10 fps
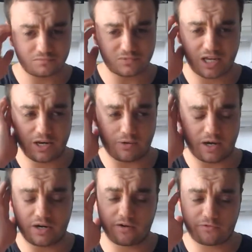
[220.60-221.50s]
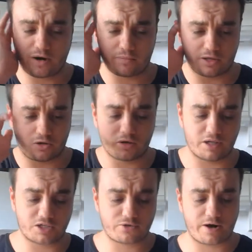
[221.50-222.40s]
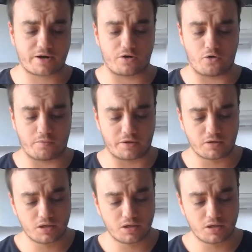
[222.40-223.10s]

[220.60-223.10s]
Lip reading: Anyway, enough rambling on. Let's crack it open.